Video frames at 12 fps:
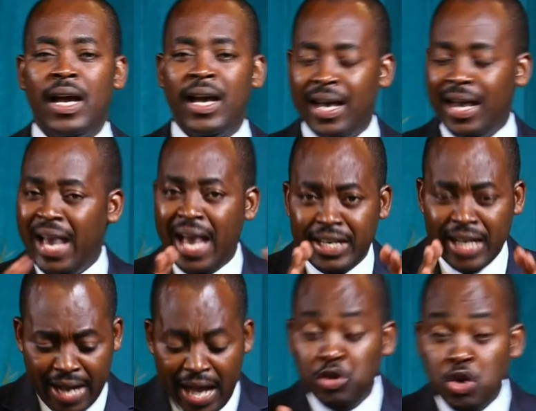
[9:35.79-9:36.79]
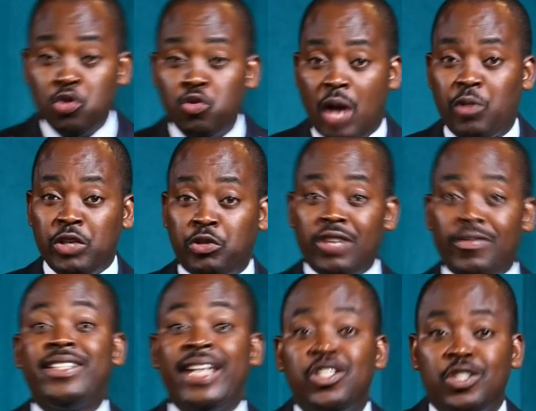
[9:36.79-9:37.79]
And you are going to give
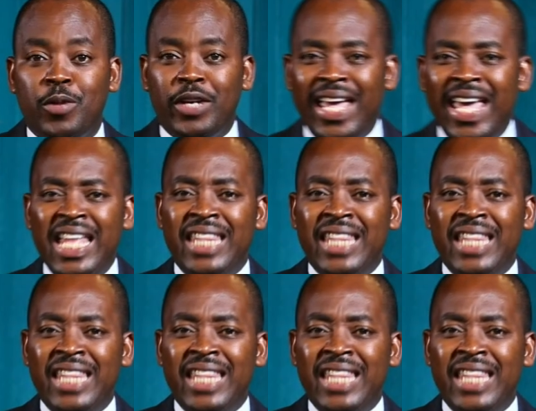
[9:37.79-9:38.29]
a testimony.